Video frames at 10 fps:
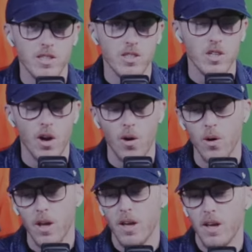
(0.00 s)
So
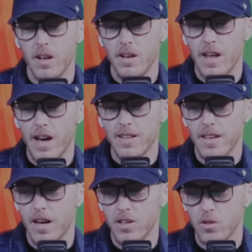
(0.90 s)
not
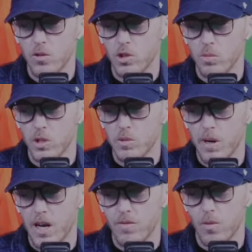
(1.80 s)
a usual
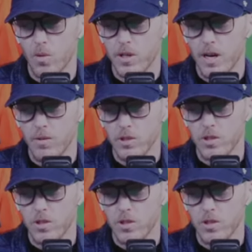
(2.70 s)
spot for the Devils.